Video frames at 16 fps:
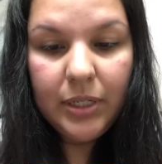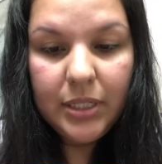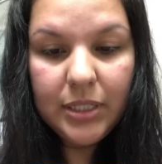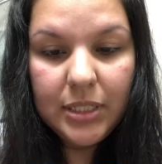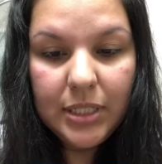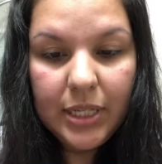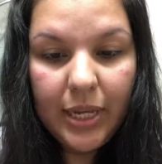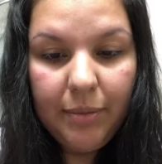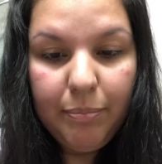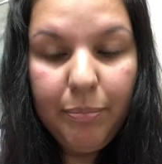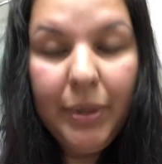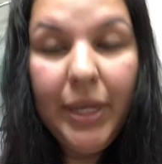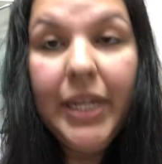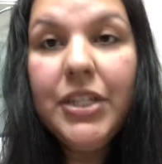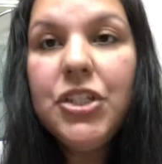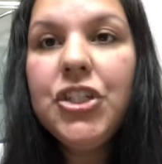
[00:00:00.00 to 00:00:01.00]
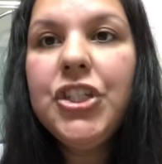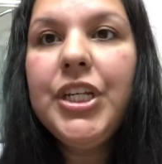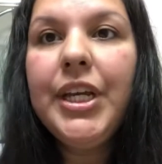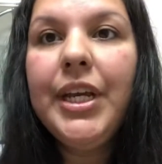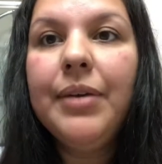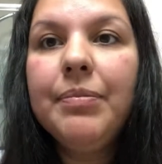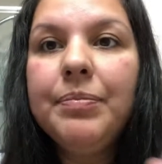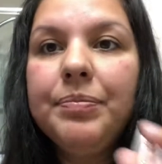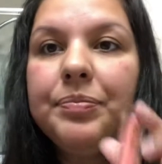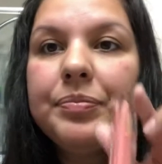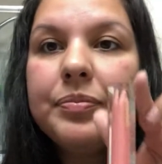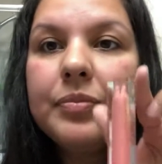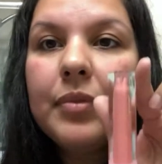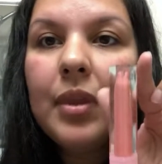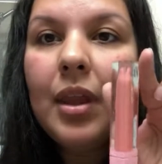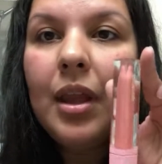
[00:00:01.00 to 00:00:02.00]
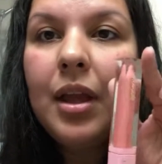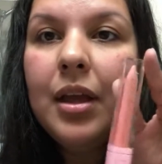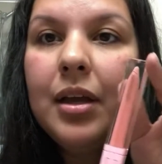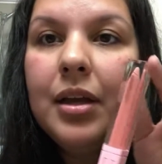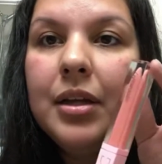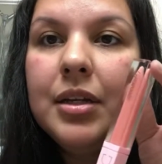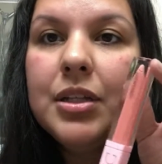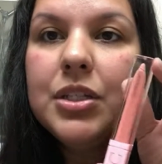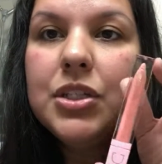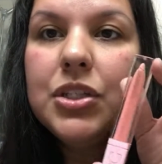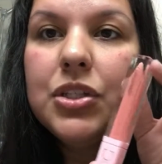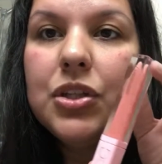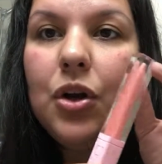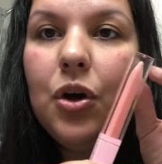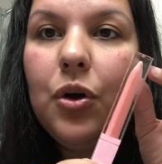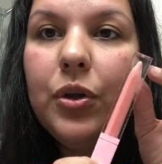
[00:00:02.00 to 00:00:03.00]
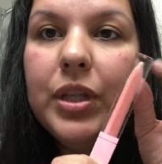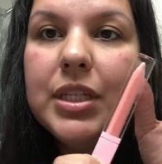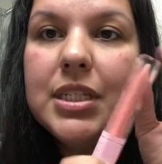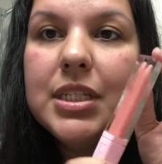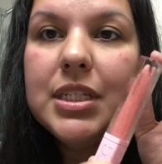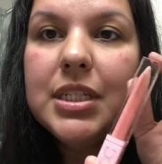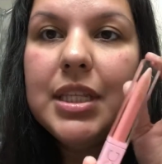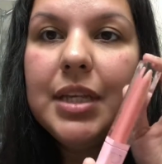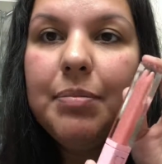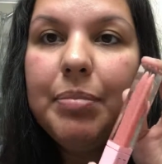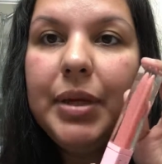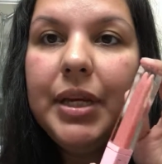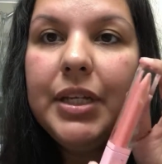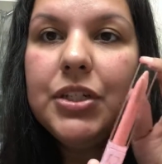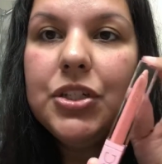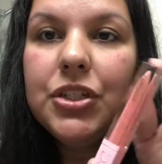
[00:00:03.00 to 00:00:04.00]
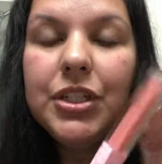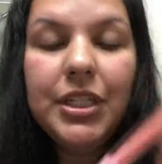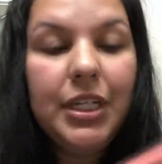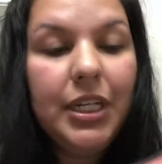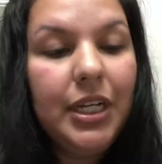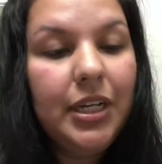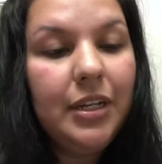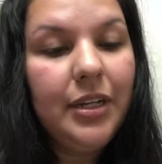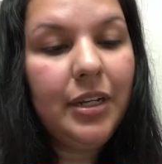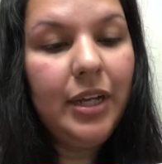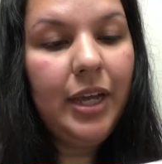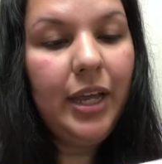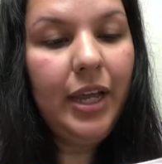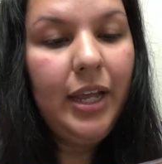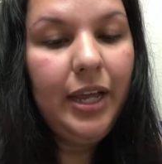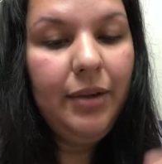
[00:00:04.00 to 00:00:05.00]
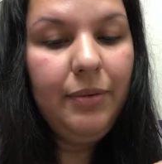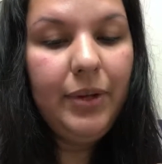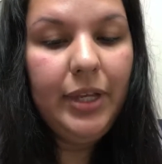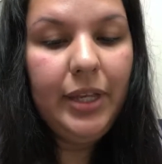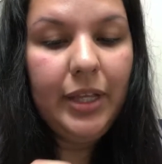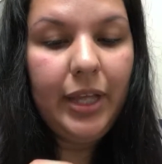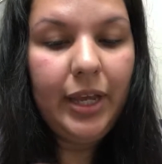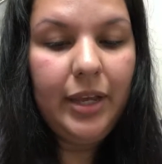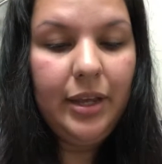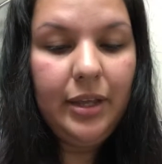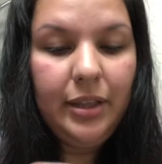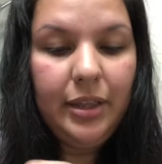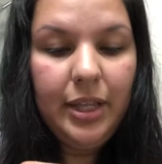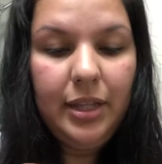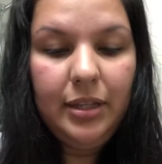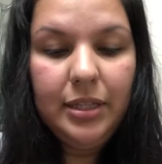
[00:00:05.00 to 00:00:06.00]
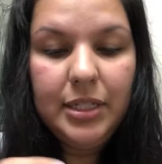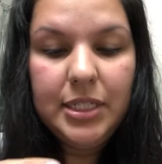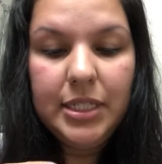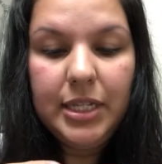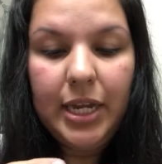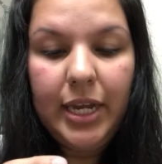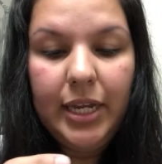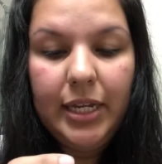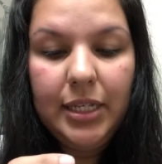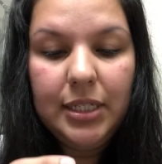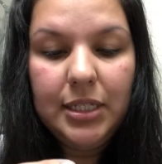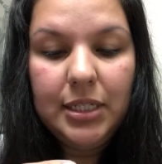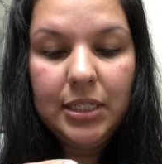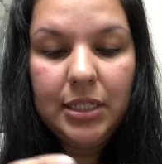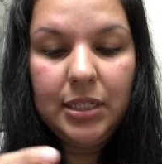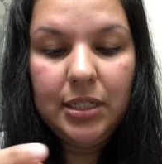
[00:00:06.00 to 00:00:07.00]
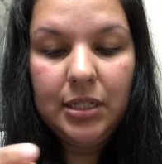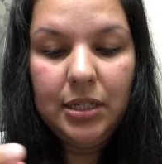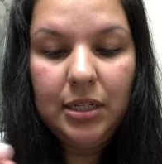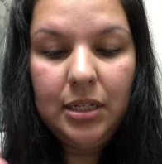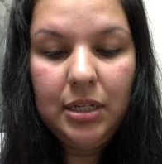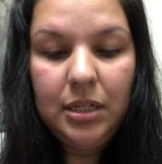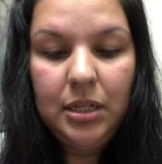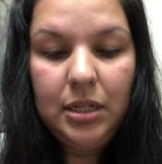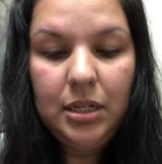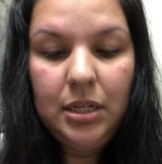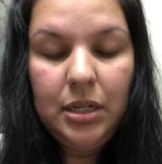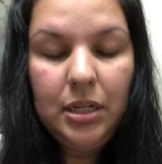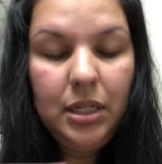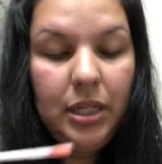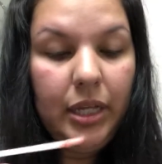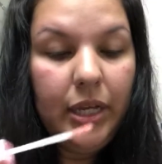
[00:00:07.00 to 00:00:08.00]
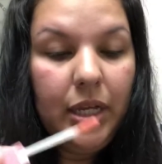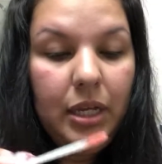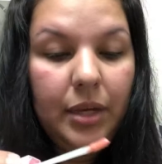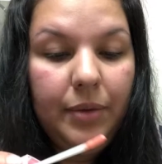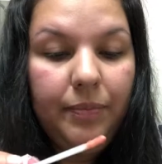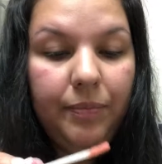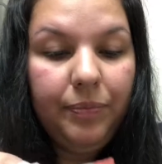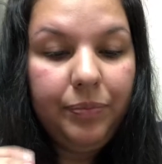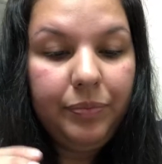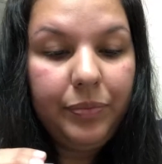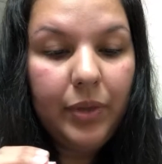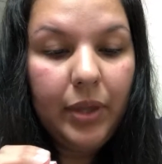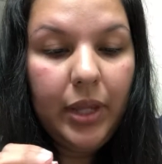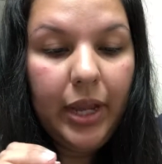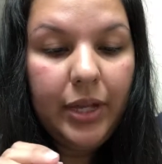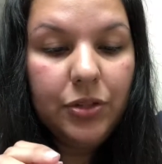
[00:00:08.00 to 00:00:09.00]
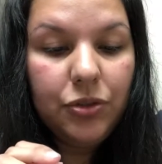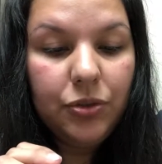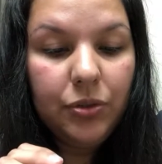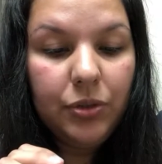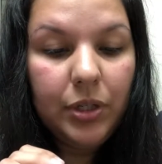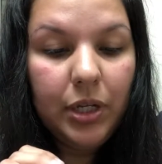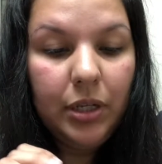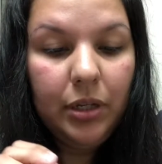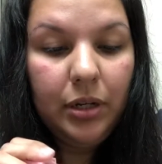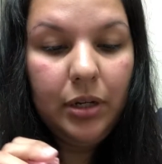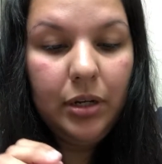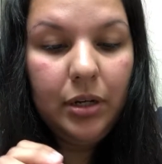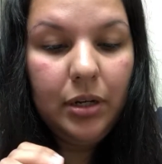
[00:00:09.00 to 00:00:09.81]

Let's say peach tea. So this is the peach tea. I really like it. That looks nice. Like a natural color.